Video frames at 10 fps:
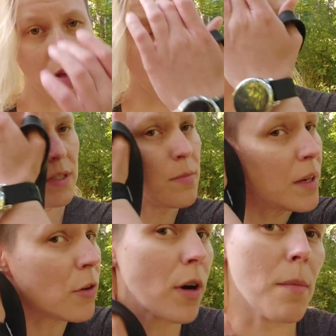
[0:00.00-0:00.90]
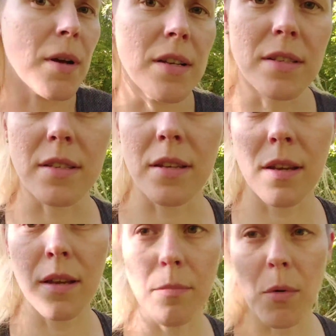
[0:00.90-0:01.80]
it was my grandma's
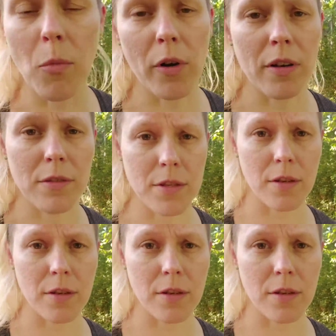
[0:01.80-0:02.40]
memorial